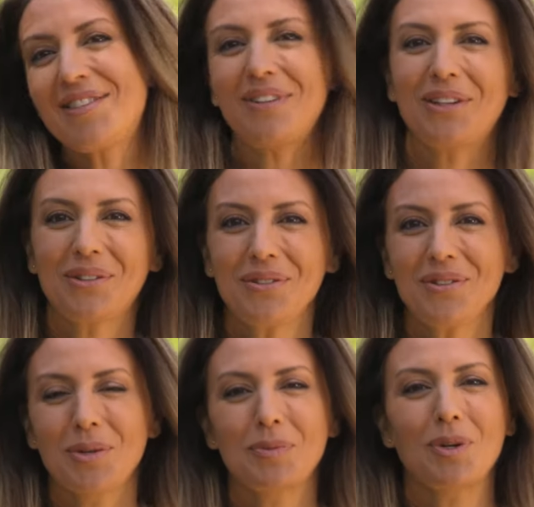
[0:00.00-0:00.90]
video,
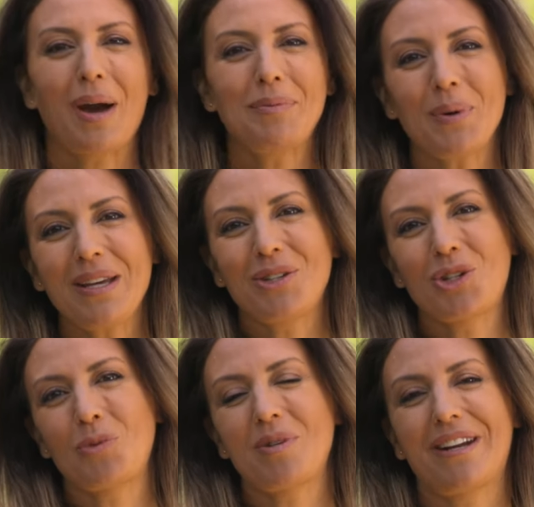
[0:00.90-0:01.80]
subscribe to our
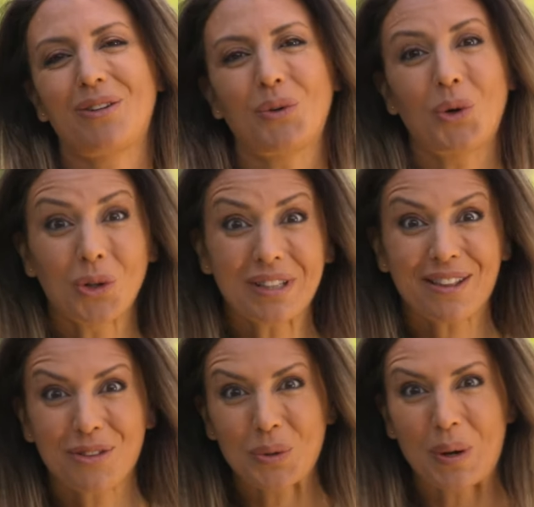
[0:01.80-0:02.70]
YouTube channel or click
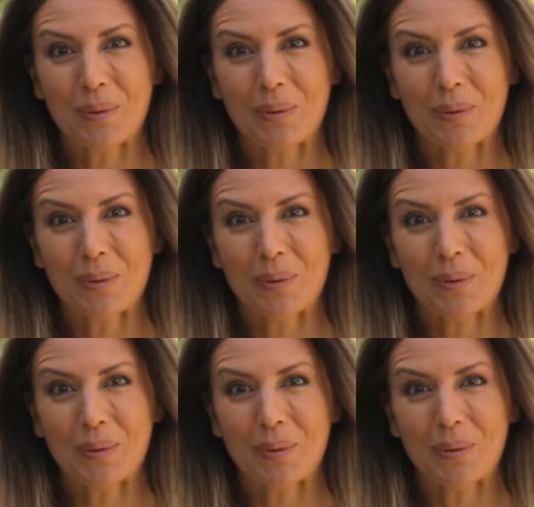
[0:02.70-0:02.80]
through to our